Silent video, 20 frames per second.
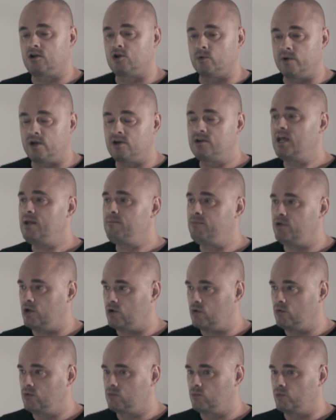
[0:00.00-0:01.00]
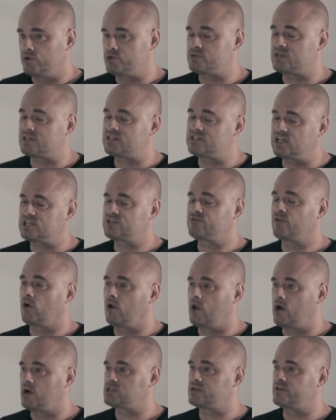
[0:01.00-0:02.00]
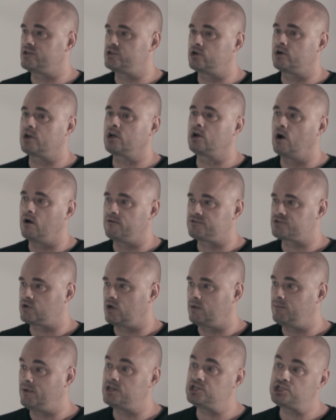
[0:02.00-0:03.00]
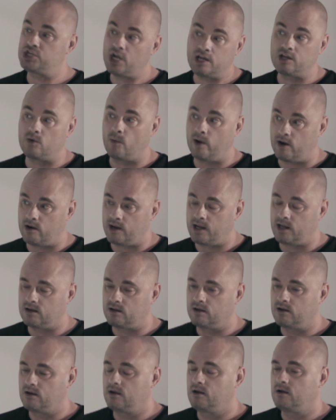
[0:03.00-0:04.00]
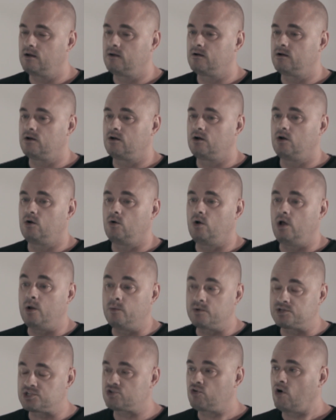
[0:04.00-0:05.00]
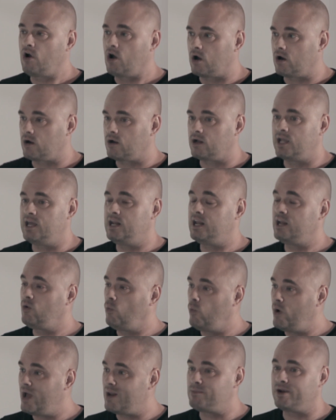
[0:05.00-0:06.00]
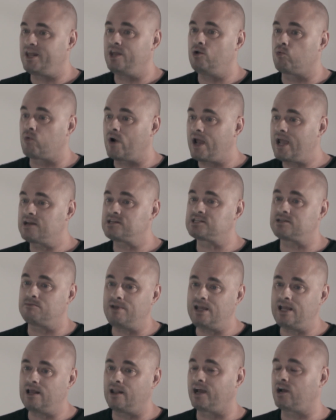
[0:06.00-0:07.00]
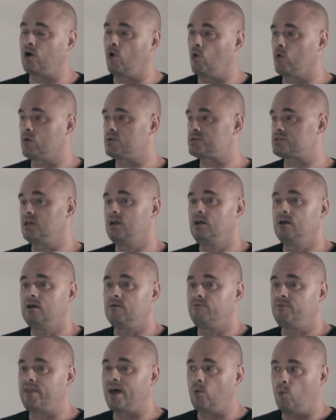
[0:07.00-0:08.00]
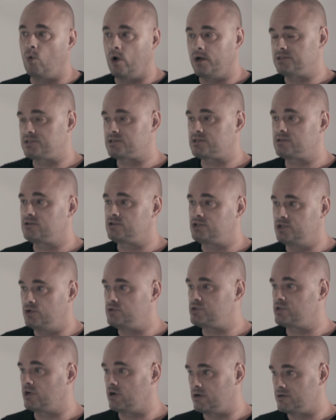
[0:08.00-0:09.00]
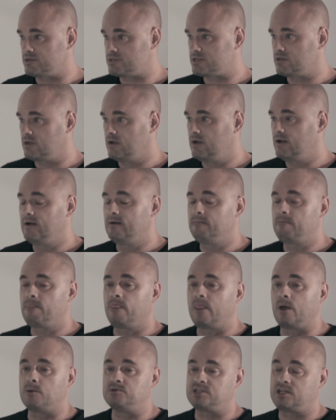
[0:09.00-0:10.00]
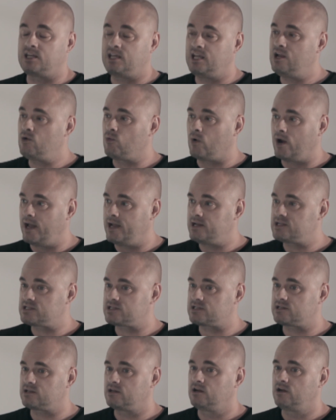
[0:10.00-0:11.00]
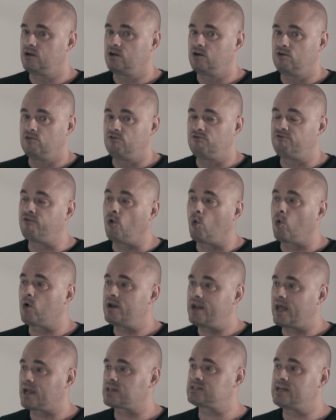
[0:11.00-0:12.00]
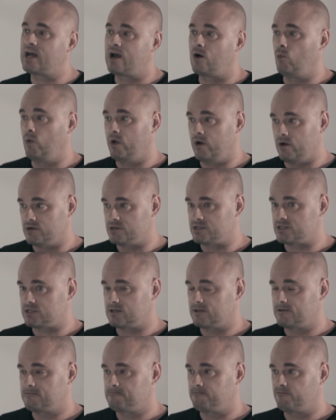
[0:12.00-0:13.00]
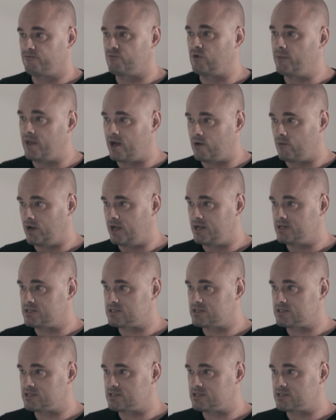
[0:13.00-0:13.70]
career debut, which was at 6 furlongs on the dirt at Gulfstream in January, it was strong. He didn't win, but he ran to me like a horse that wants 2 turns. That was a key race. 4 next out winners from that race.